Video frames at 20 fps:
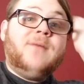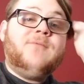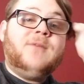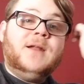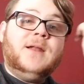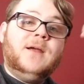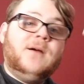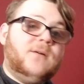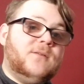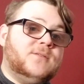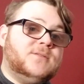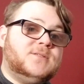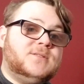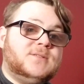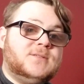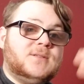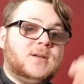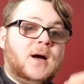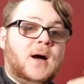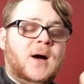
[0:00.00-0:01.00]

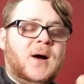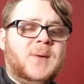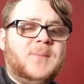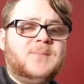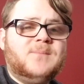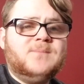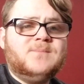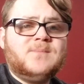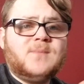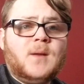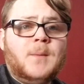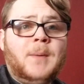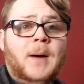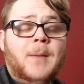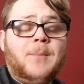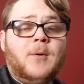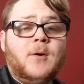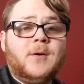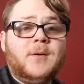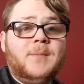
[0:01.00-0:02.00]
videos
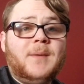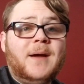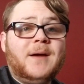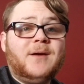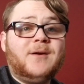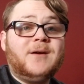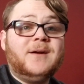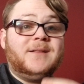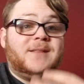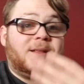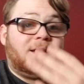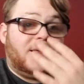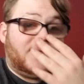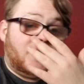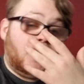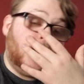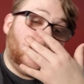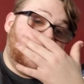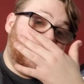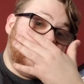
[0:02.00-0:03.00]
about Pokebank or anything like
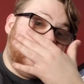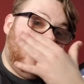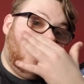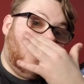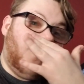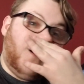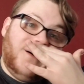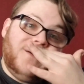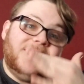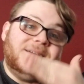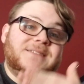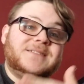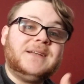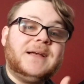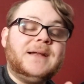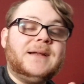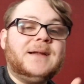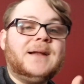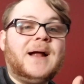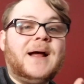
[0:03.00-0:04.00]
that, you know how
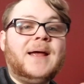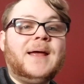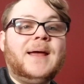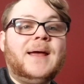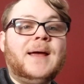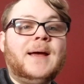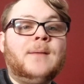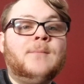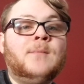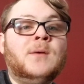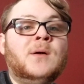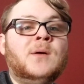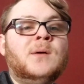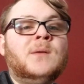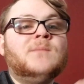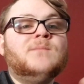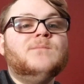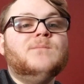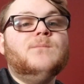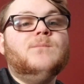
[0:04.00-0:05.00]
excited I am
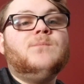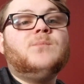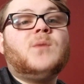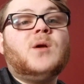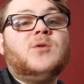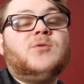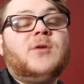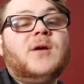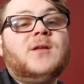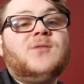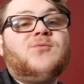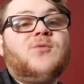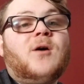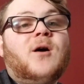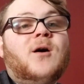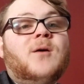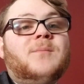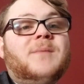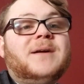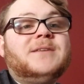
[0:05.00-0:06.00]
to transfer
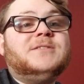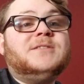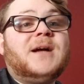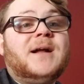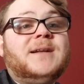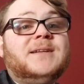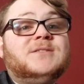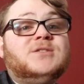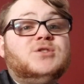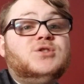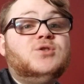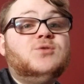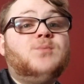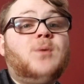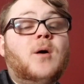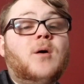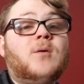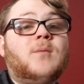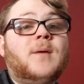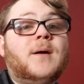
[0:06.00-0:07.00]
all of my shinies to
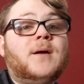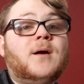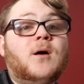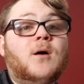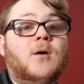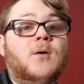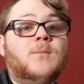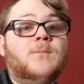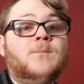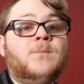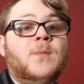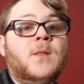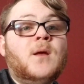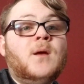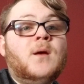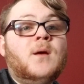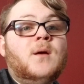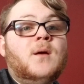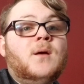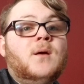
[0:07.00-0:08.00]
Pokemon Home.
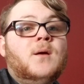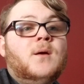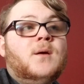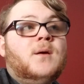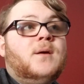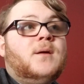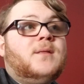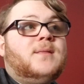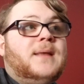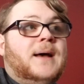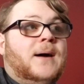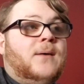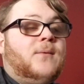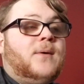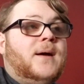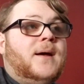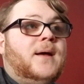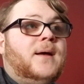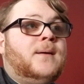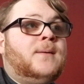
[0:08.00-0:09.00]
That
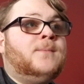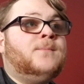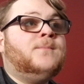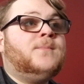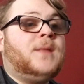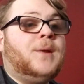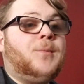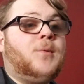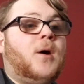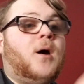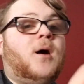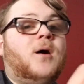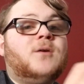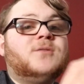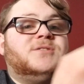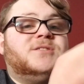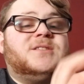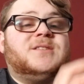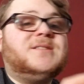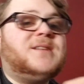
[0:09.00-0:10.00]
way, they were all
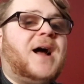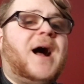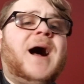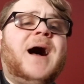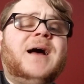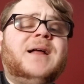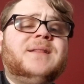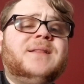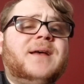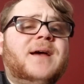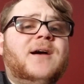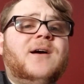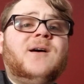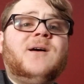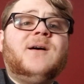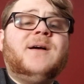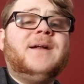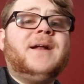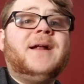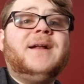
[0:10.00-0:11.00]
just on
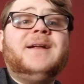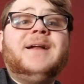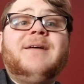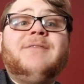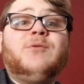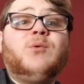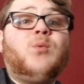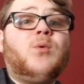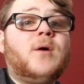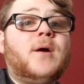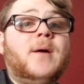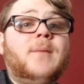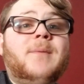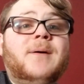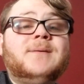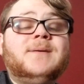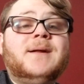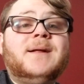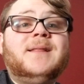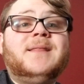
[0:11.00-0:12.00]
there, and I didn't have to worry
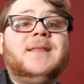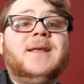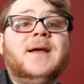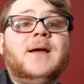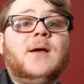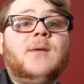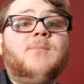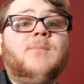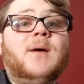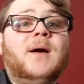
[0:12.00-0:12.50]
about anything